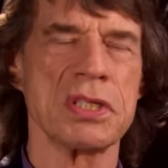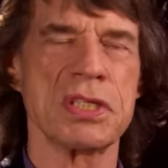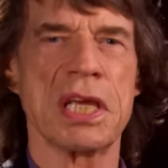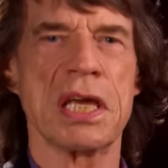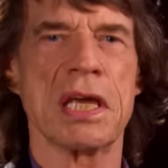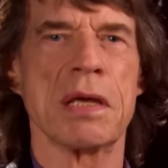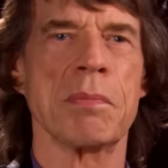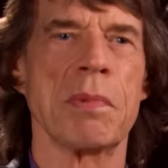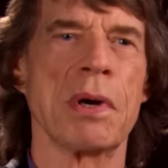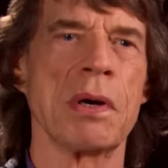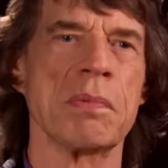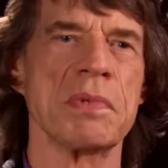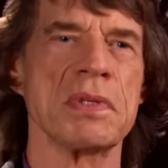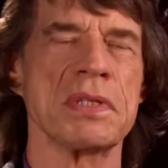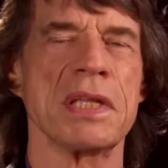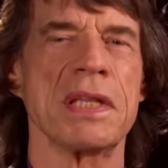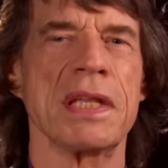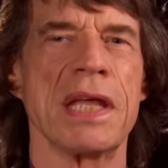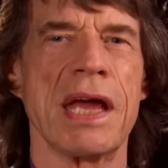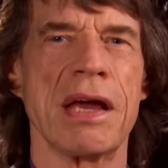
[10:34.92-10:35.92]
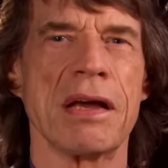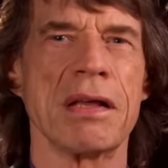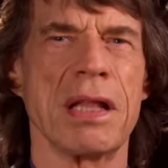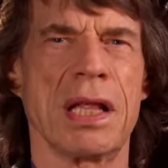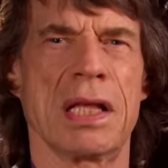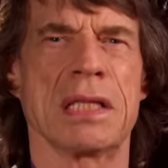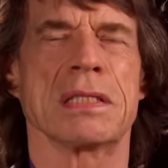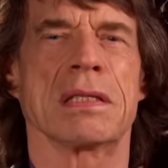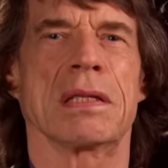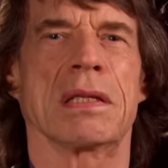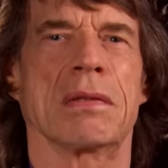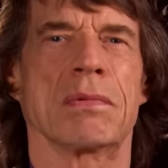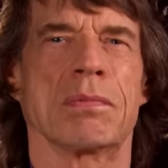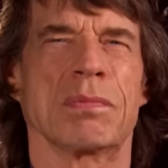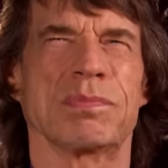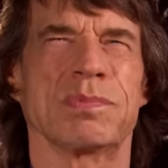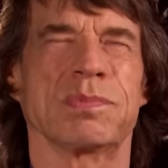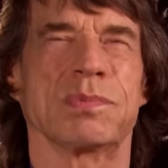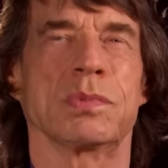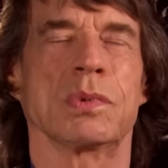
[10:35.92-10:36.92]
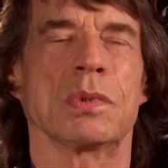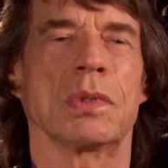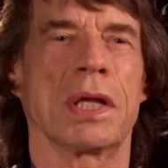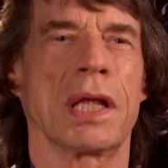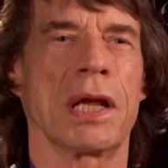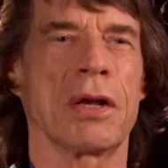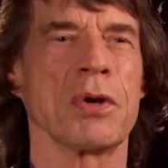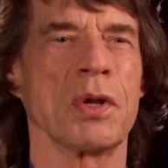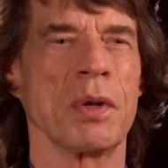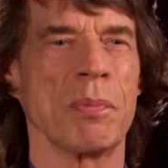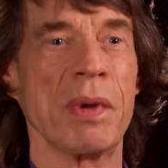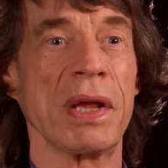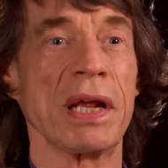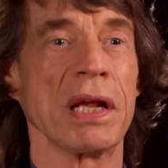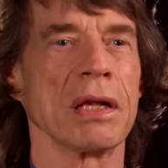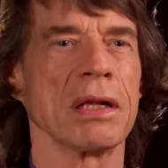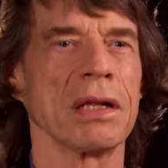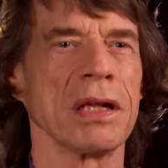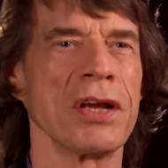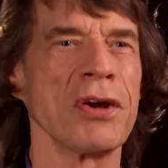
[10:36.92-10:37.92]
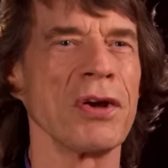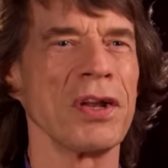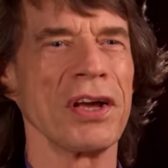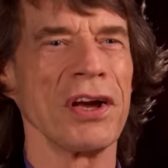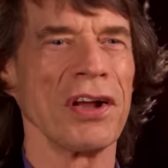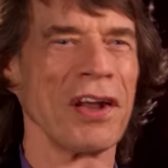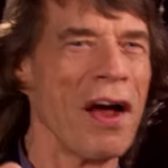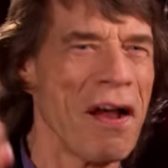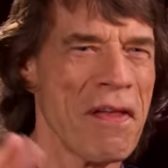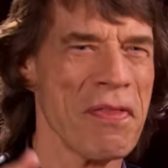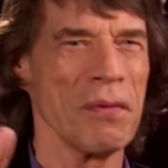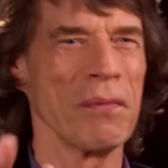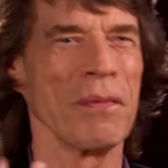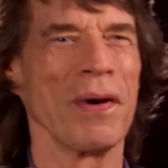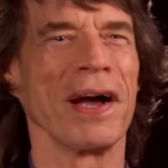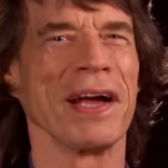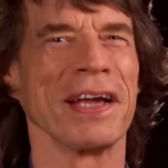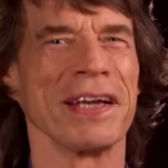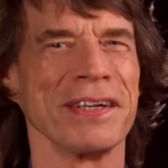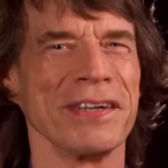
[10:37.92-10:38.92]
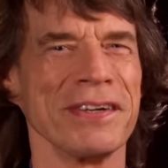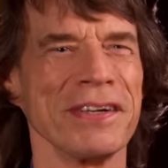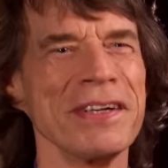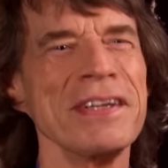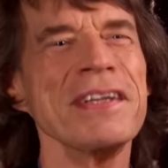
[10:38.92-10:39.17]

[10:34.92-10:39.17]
see at moments in there. That's, well, it could have been. It could have gone either way, you know.